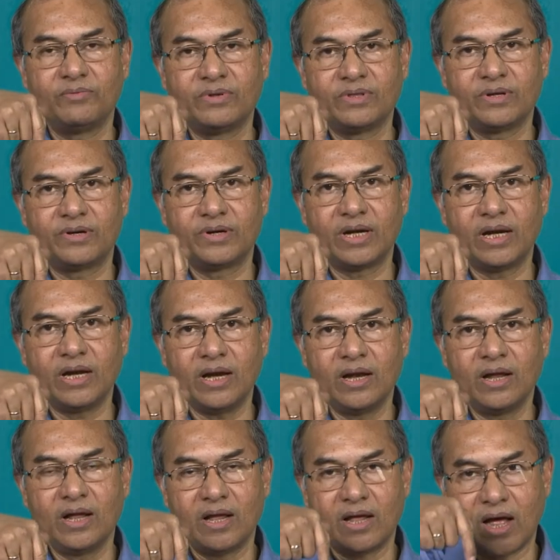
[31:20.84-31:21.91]
with the drill
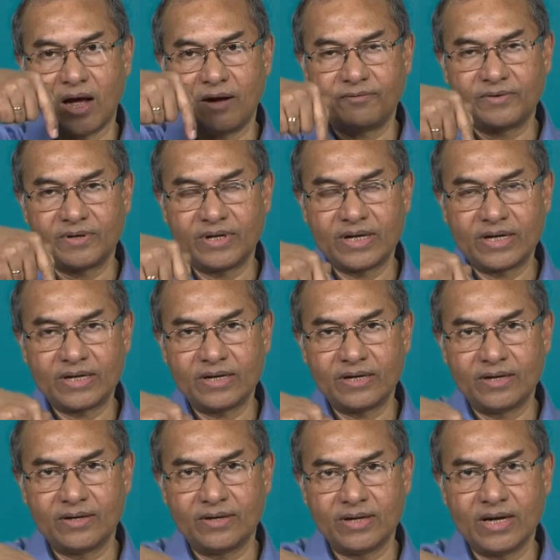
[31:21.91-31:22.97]
after it
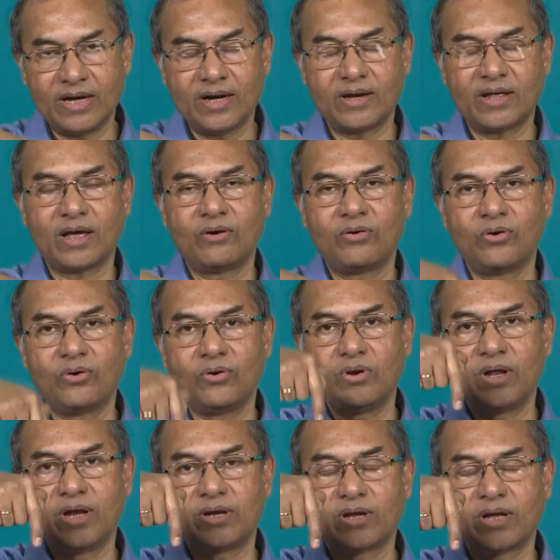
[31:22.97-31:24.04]
drilled a hole
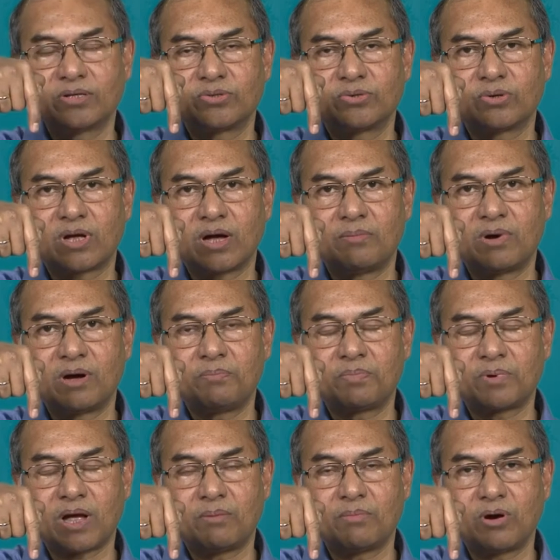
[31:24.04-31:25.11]
it has to come
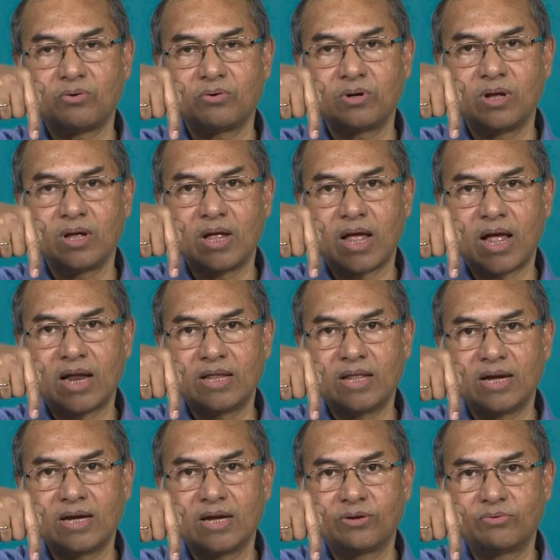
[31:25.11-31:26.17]
up come out and
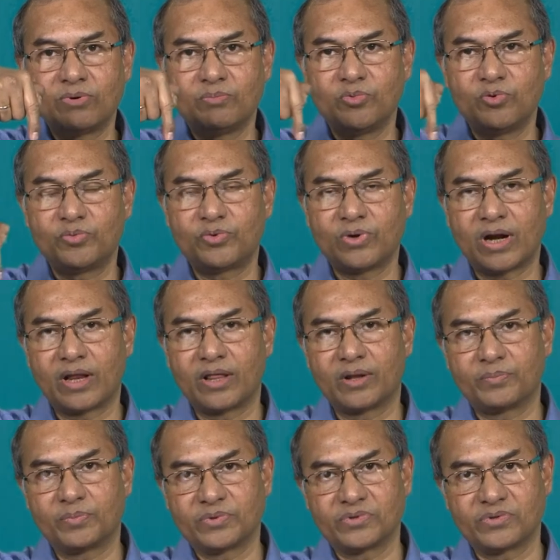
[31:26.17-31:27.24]
then it will move to another
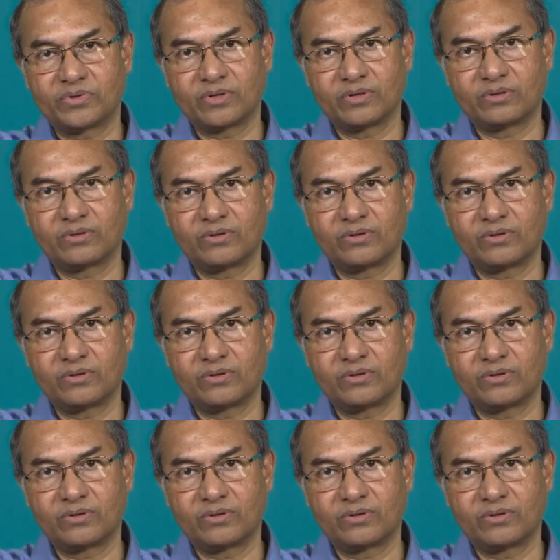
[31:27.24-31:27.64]
position.